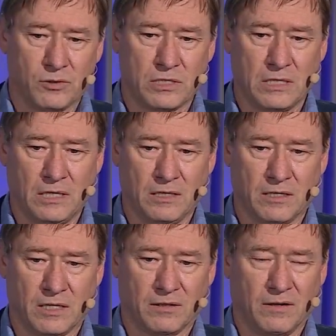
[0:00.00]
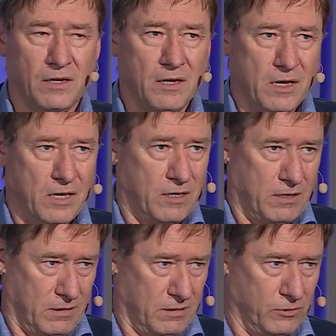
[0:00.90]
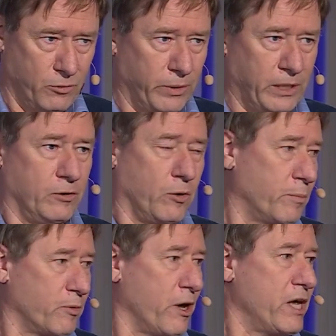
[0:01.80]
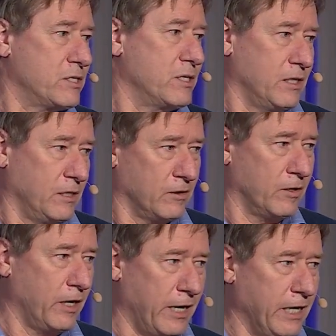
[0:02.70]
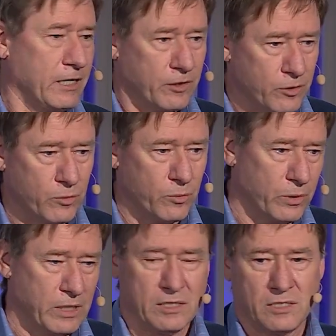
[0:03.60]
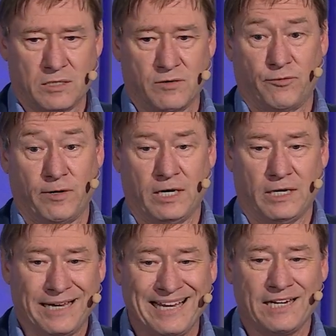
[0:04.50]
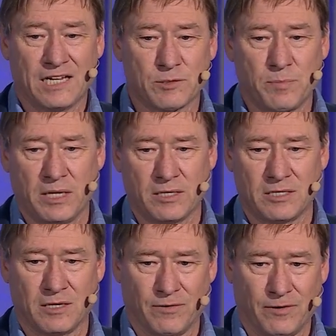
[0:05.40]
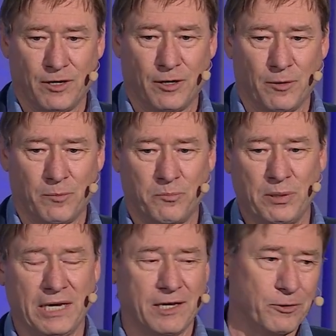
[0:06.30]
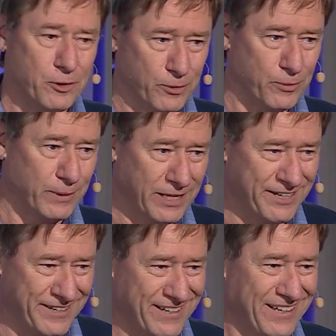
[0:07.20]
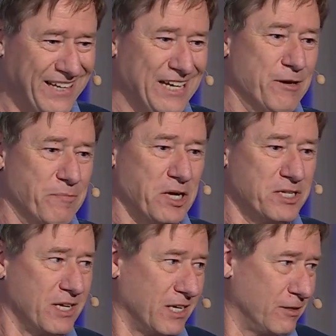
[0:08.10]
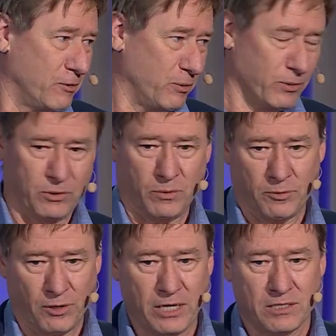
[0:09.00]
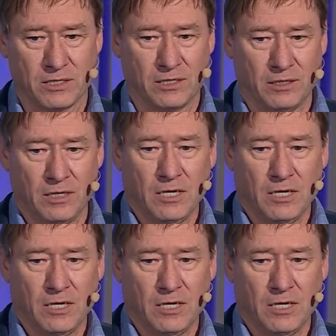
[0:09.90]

you see that doing an operation in ALU is fairly inexpensive, picojoule, basically, to do an operation.